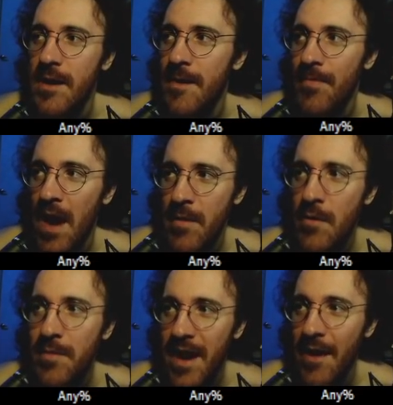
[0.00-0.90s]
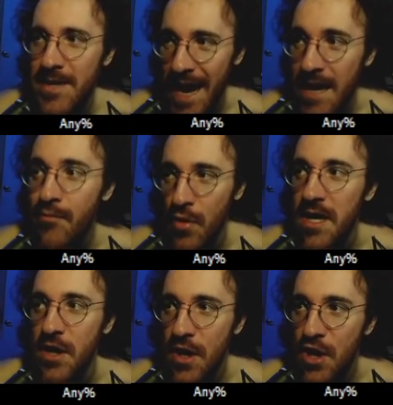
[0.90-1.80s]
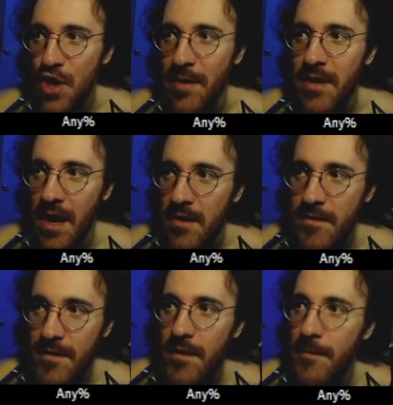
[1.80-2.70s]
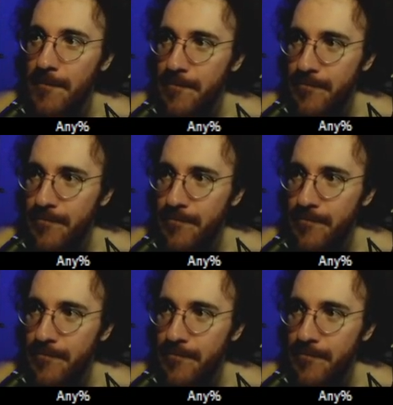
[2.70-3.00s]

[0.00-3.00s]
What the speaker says: I remember I was at a pretty good gem count, so